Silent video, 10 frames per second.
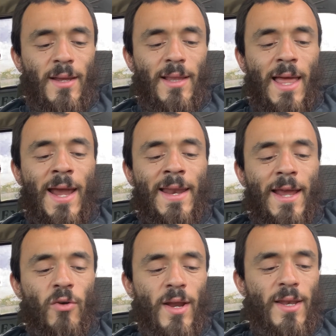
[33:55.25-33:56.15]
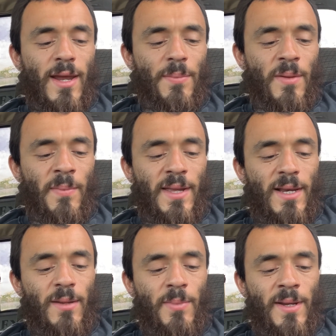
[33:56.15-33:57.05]
lying at great depth
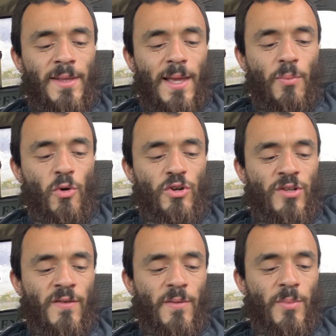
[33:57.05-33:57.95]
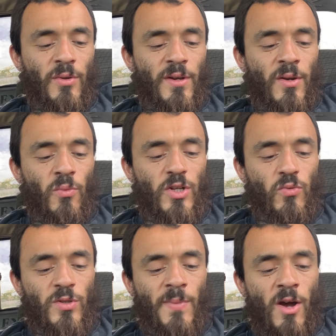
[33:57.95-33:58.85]
immediately beneath that portion of the building in which
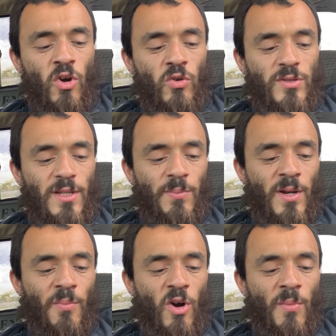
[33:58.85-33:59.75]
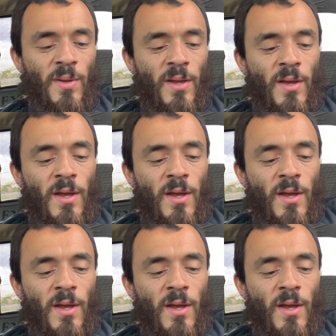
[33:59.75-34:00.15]
was my own sleeping apartment.